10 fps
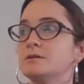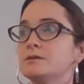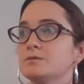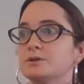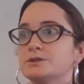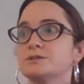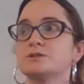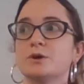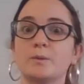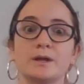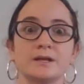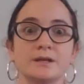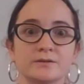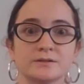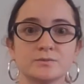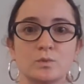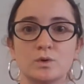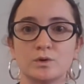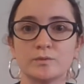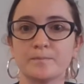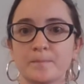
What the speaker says: which is nowhere near as warm.